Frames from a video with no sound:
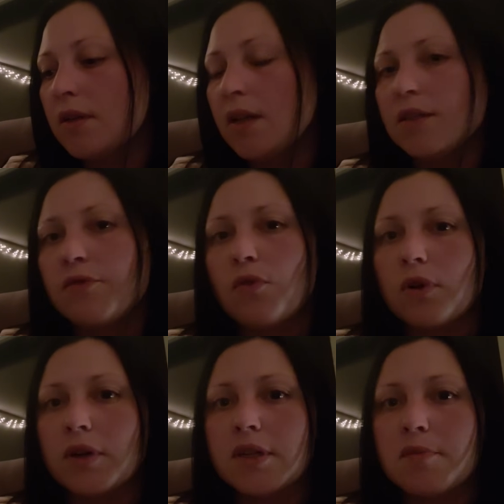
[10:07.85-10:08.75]
That's
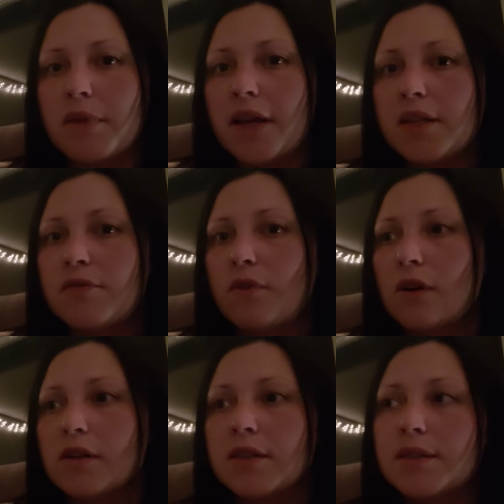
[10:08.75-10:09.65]
foreign to me as
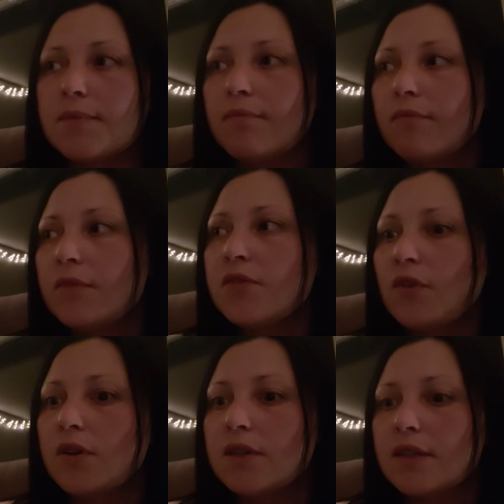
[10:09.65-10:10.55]
far as, as
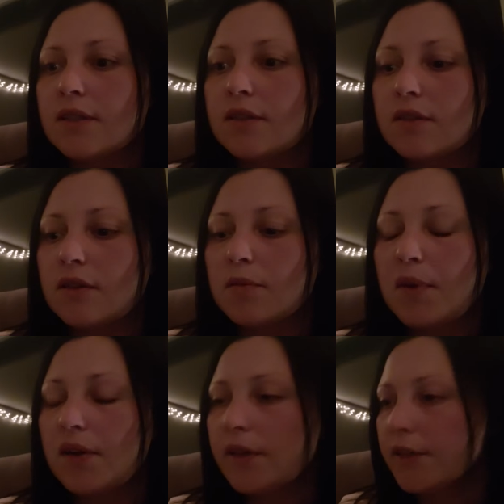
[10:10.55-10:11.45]
far as that's concerned.
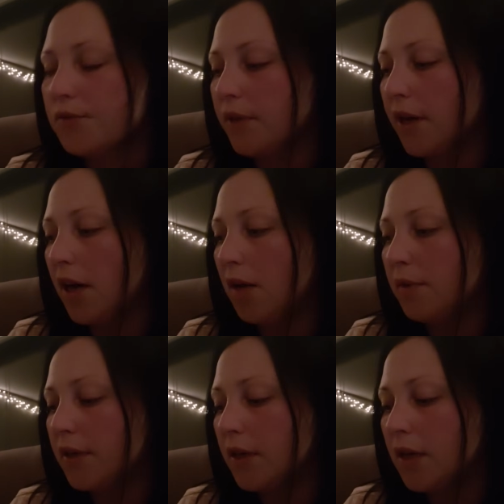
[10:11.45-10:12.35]
Apparently it's really
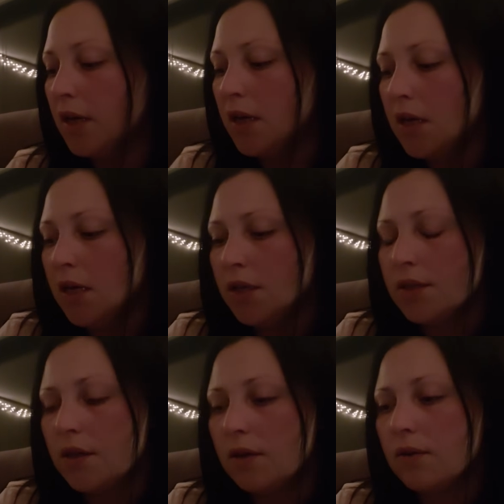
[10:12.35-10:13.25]
common.
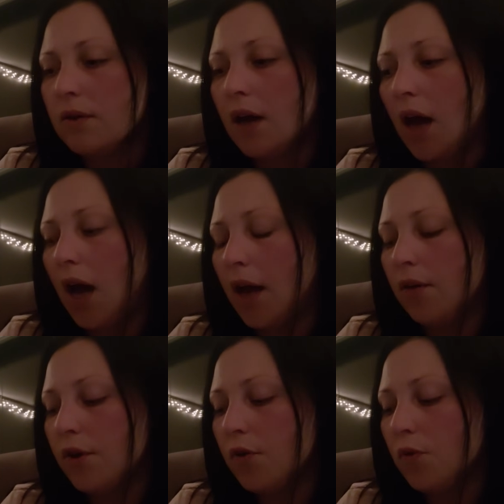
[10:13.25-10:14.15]
So I
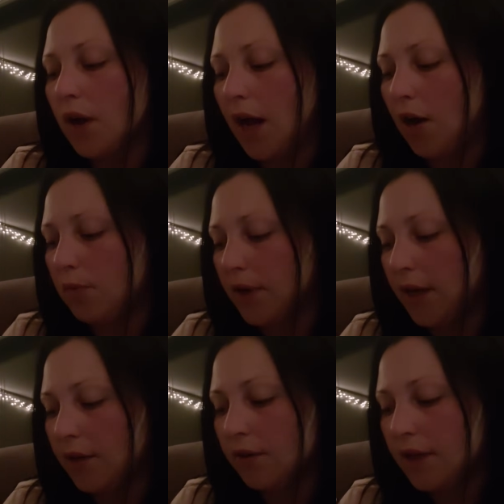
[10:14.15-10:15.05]
don't know what, how I'm going to
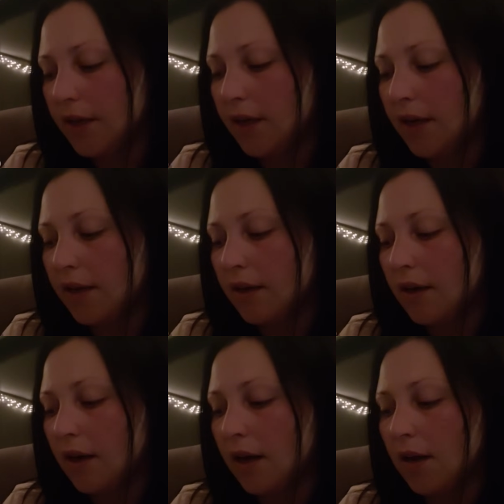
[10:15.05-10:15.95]
handle that yet.
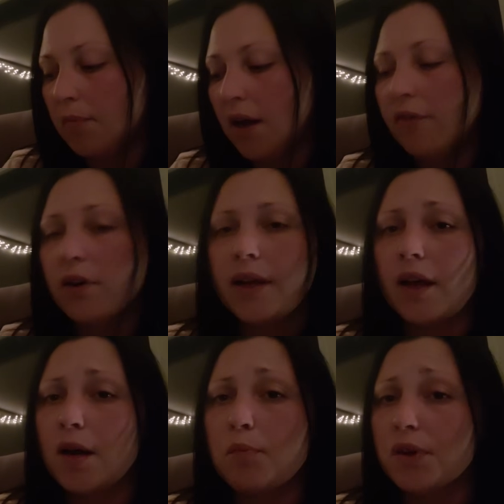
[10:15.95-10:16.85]
Um, I've already
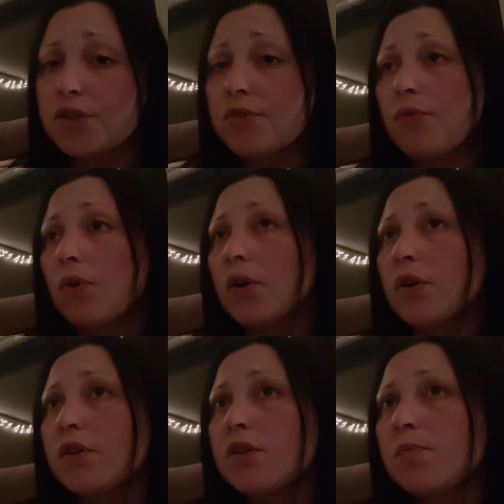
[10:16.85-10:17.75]
got a bunch of
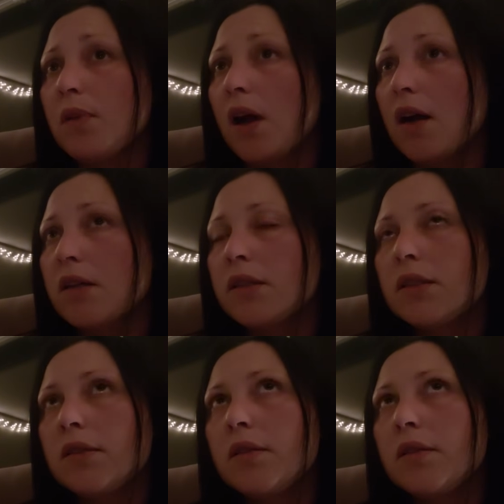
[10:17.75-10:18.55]
words blocked.